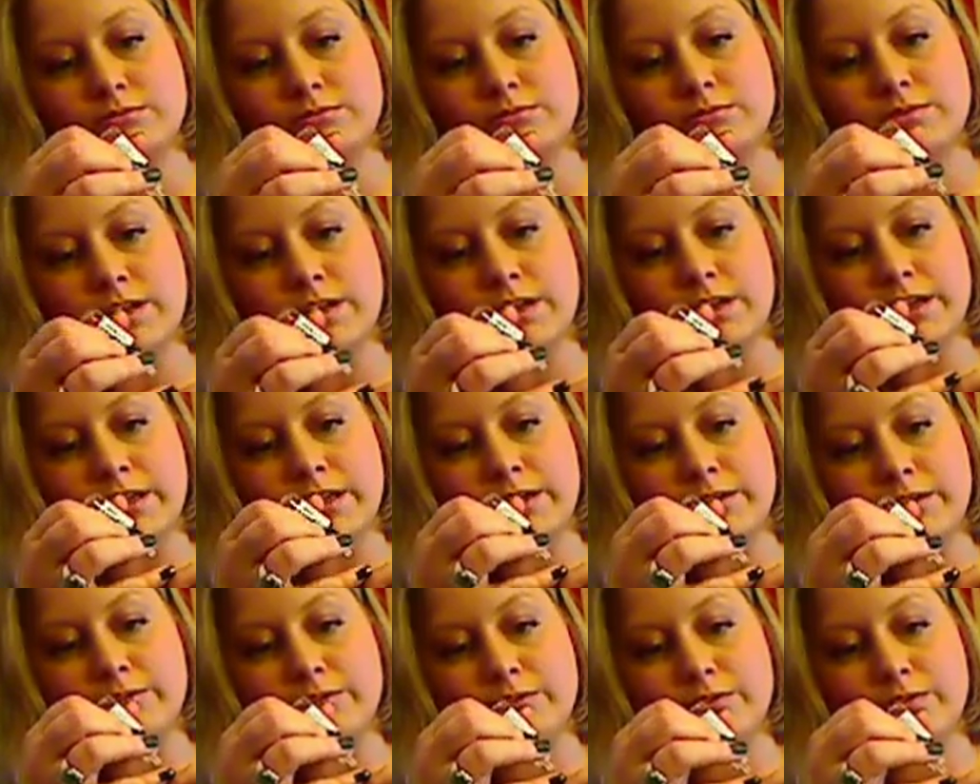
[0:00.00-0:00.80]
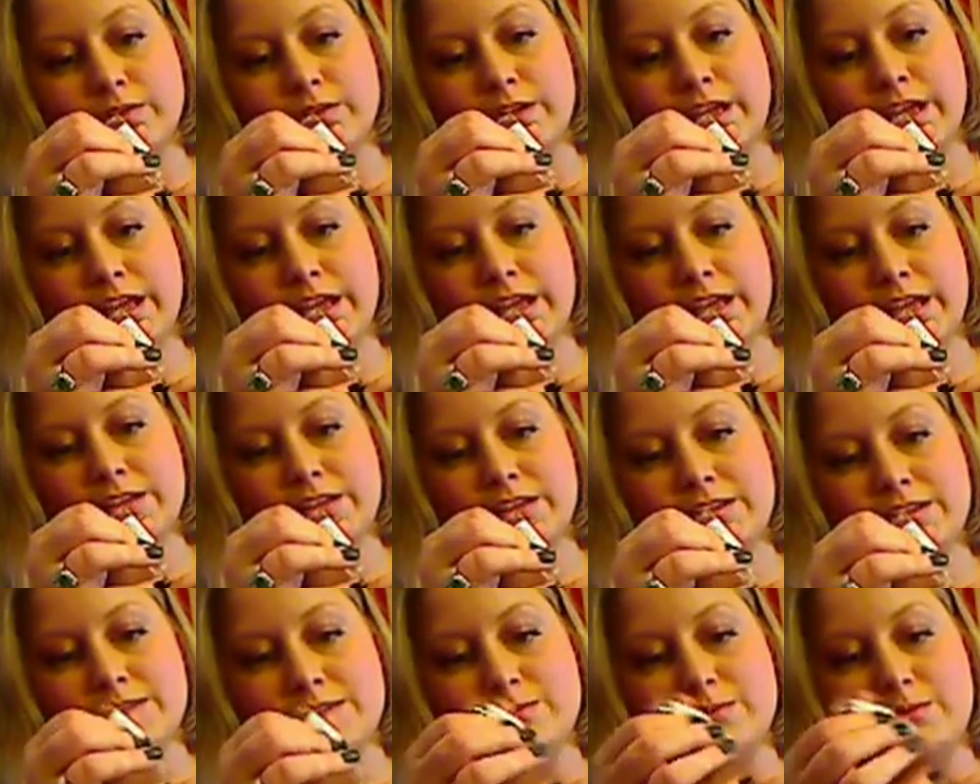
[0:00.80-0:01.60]
5,
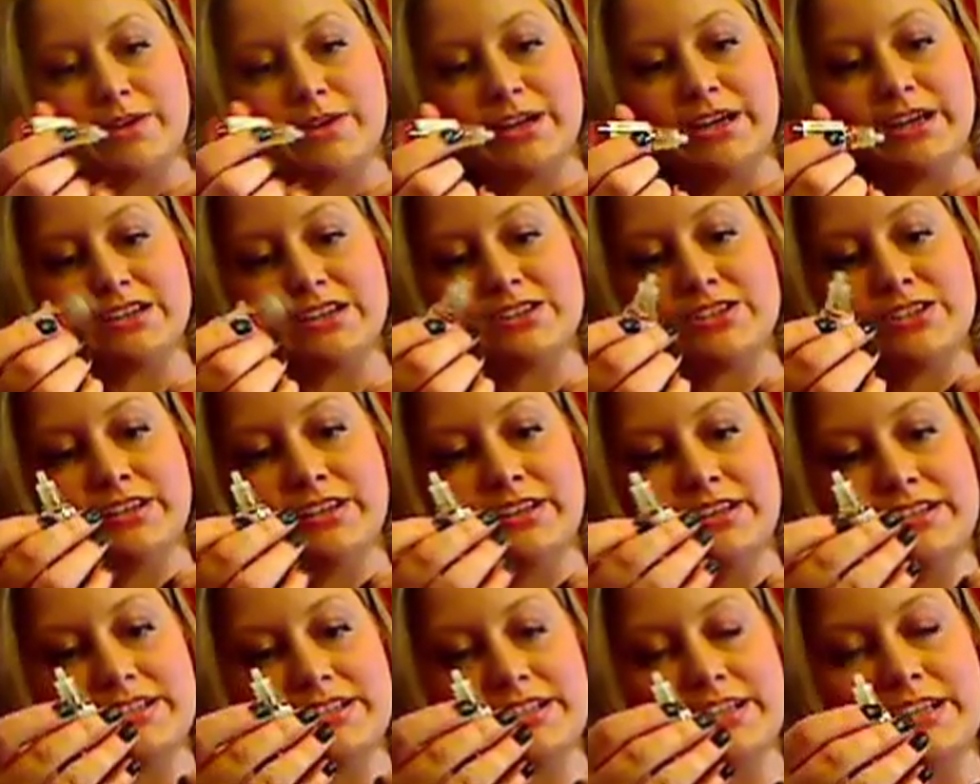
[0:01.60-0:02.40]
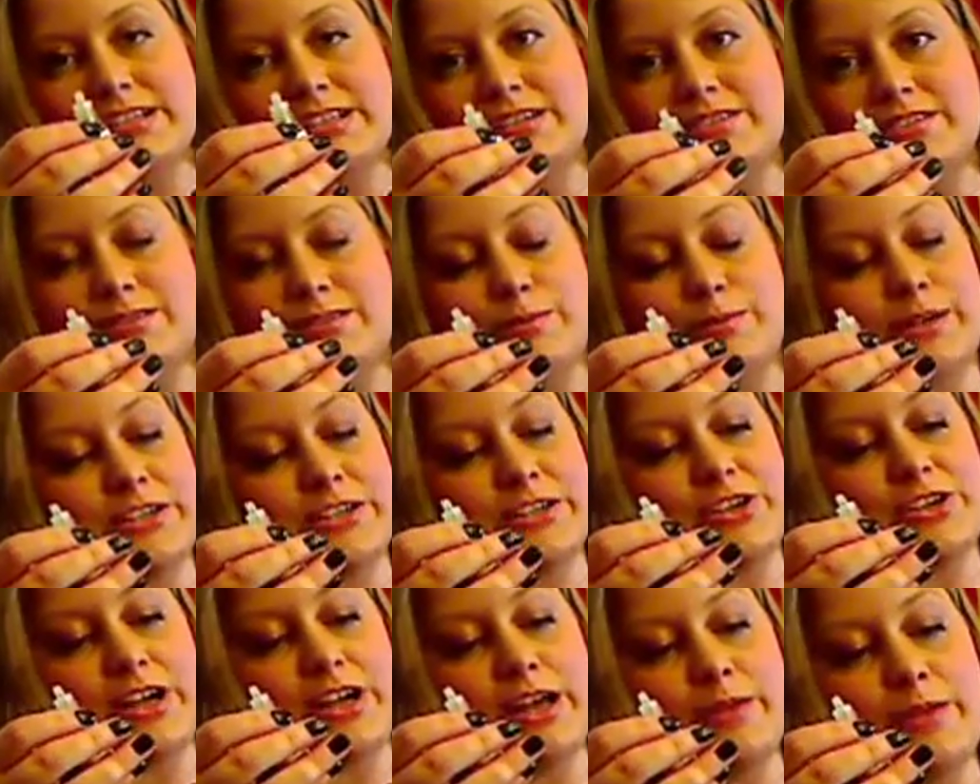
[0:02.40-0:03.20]
and this one might actually need 6. It looks pretty
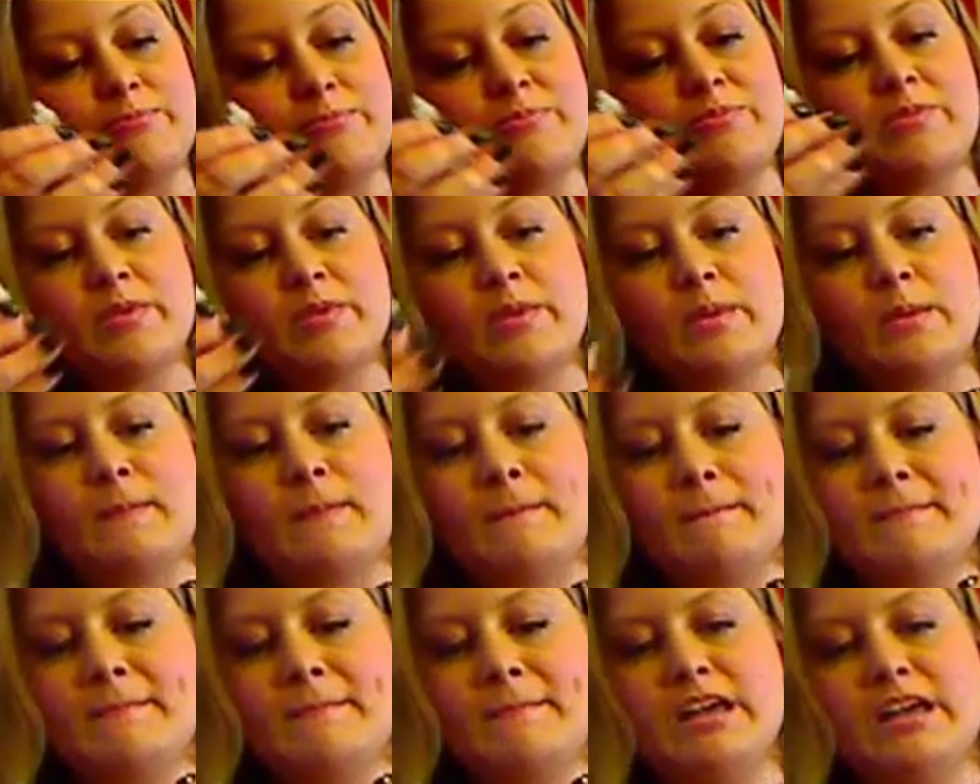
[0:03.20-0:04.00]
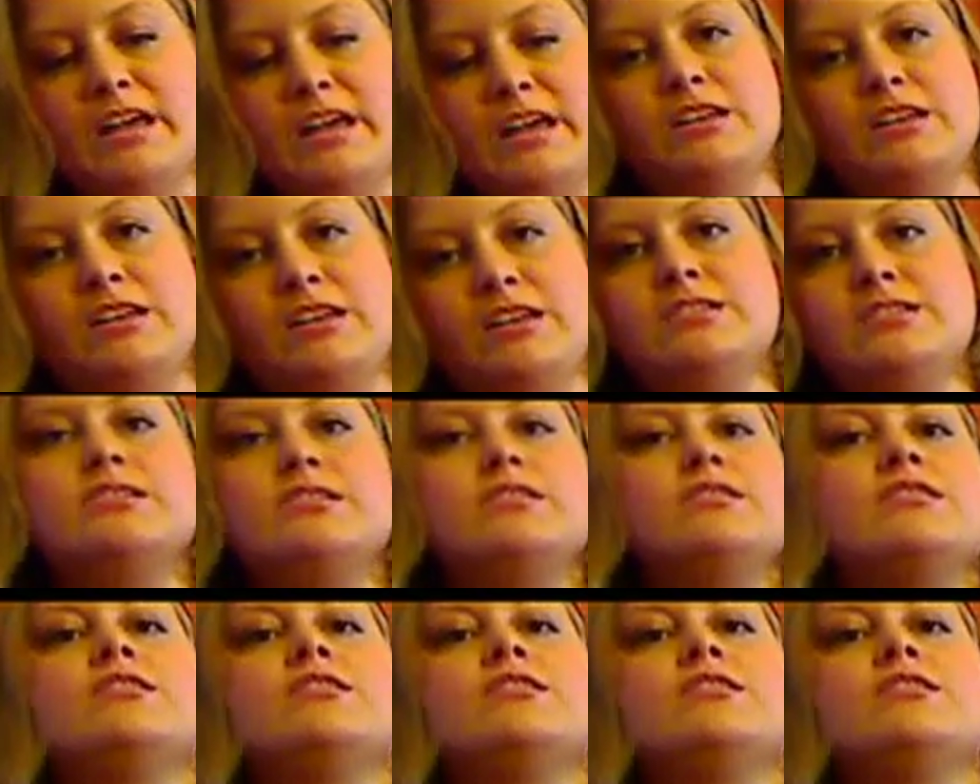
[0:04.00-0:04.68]
dry. And